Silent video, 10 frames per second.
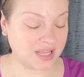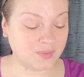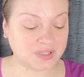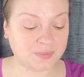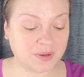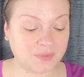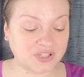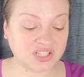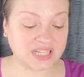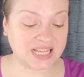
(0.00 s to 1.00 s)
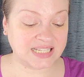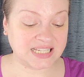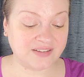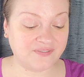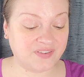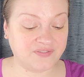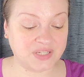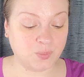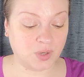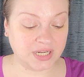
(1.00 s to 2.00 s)
It was published in
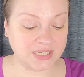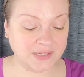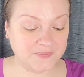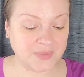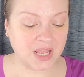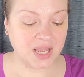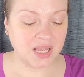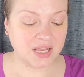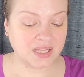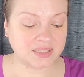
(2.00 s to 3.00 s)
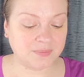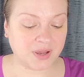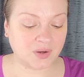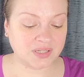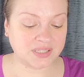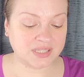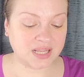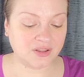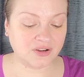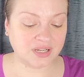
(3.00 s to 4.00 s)
1851. It's about a
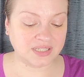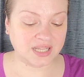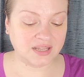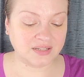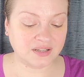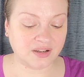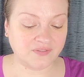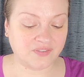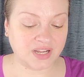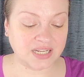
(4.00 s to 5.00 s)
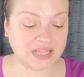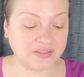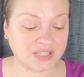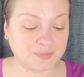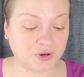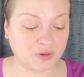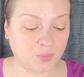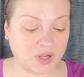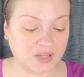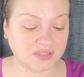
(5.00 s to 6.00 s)
sailor intent on finding the sperm
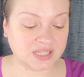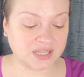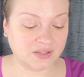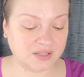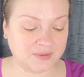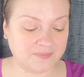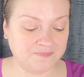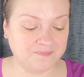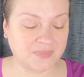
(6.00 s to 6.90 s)
whale to kill him.